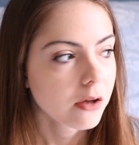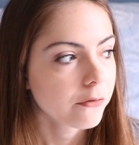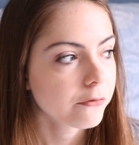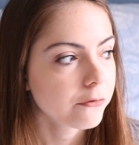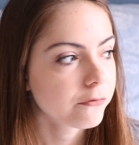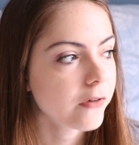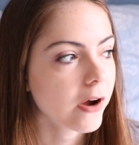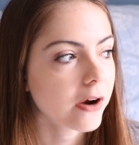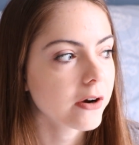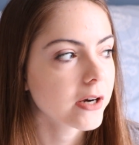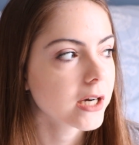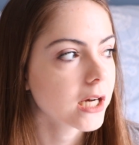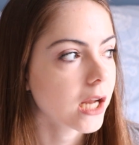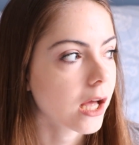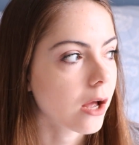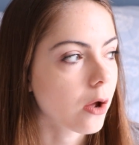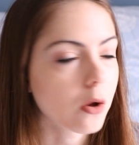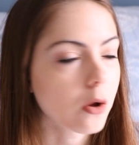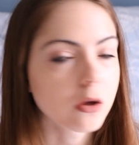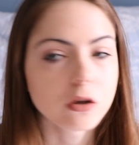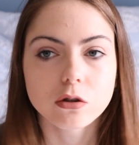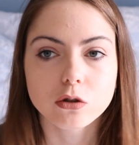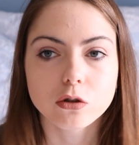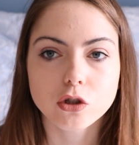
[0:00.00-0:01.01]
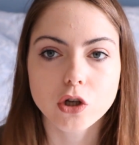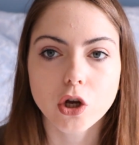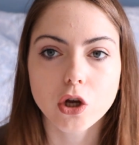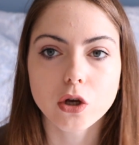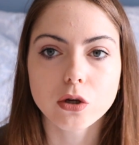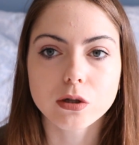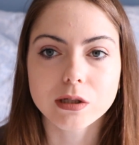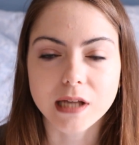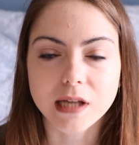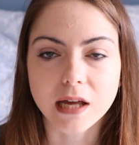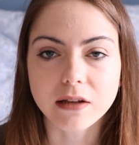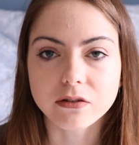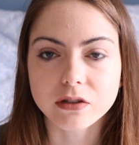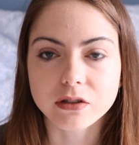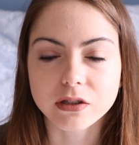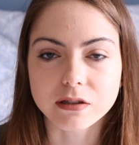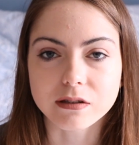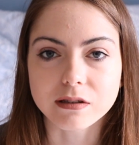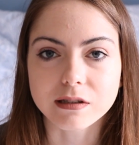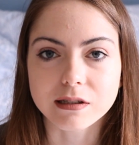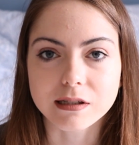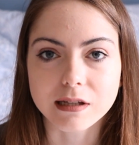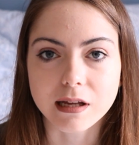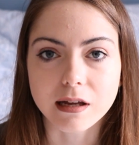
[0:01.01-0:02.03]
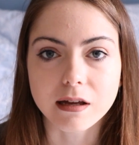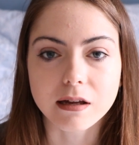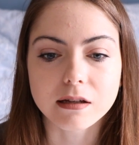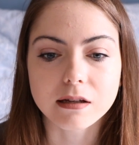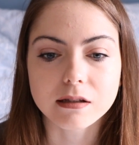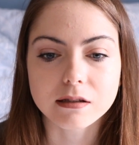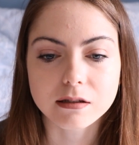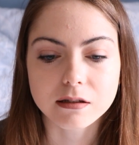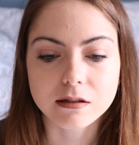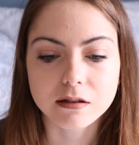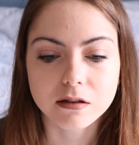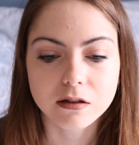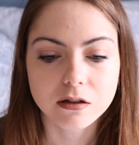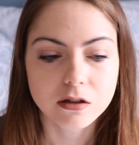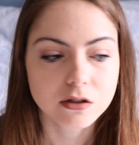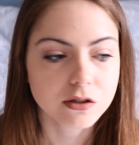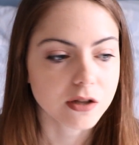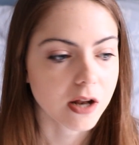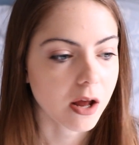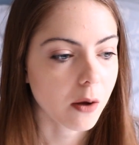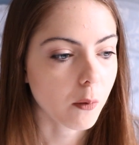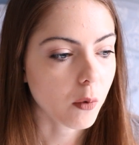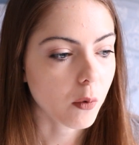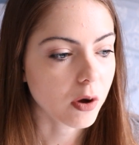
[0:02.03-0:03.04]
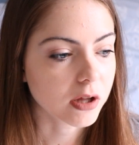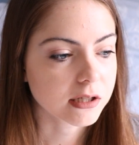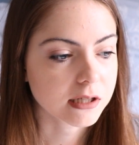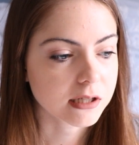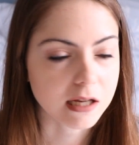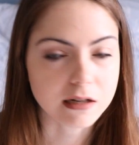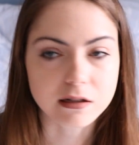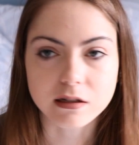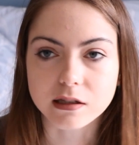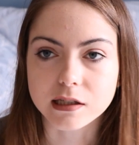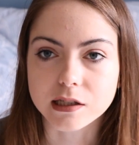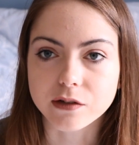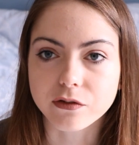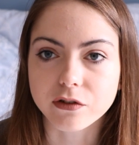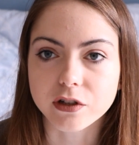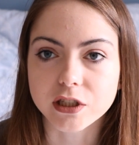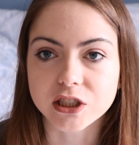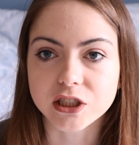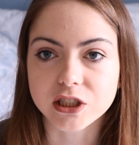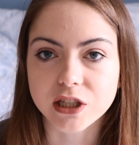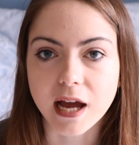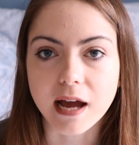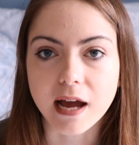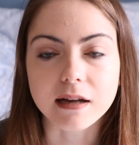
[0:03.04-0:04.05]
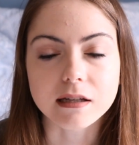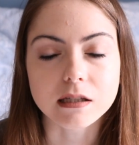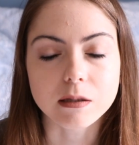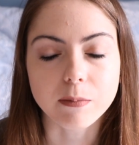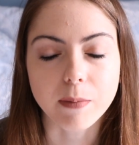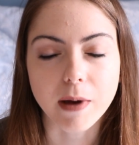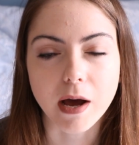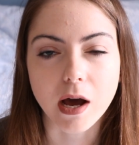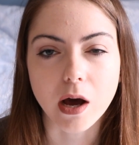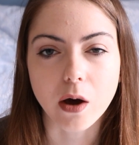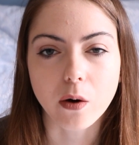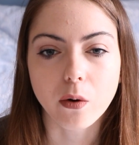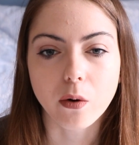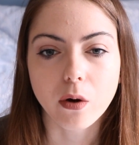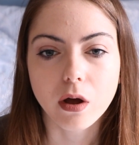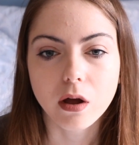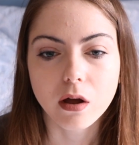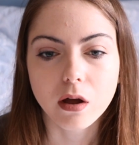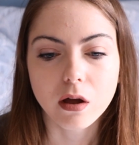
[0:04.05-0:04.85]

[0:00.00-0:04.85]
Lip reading: very like 2 sentences, so like 1 sentence for each text about